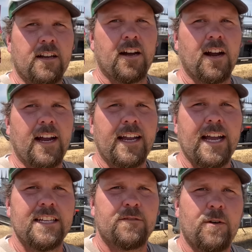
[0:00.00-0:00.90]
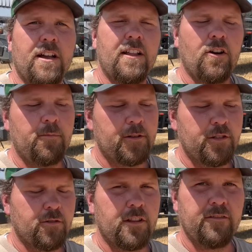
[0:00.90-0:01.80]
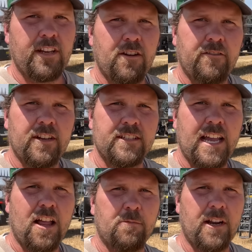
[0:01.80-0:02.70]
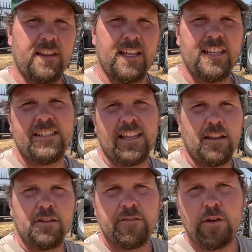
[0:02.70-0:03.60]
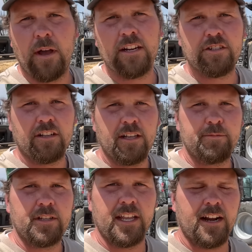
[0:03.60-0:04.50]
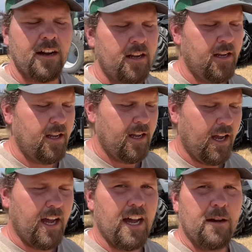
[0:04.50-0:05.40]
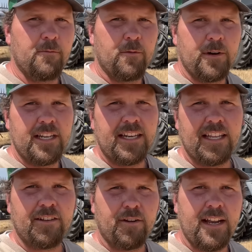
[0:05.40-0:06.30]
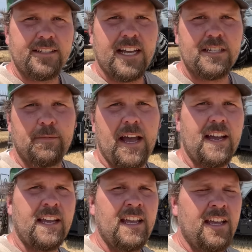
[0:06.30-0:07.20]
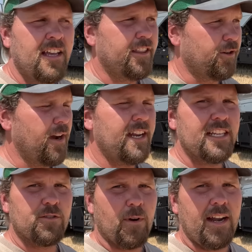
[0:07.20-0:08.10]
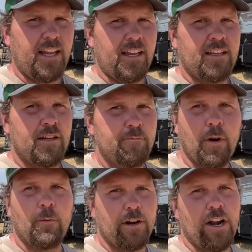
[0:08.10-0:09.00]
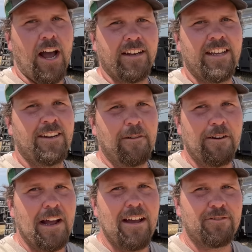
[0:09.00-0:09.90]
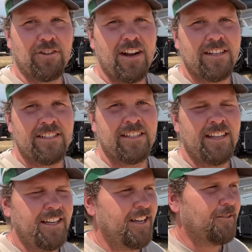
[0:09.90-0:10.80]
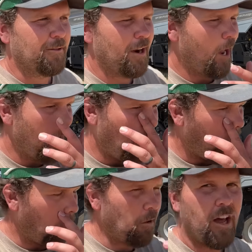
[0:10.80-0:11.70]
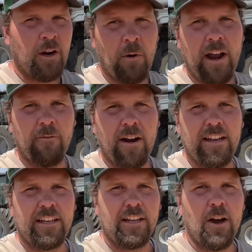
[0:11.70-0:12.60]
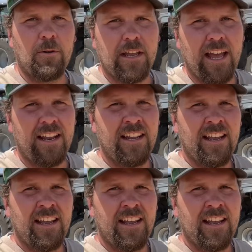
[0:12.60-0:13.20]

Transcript: All right guys, well, I hope you enjoyed the video of us calibrating this and then those few extra clips in there. Um, we did get the grain test back. The grain is ready, but we're not. We don't have trucks. We're not, we're not quite ready to go yet.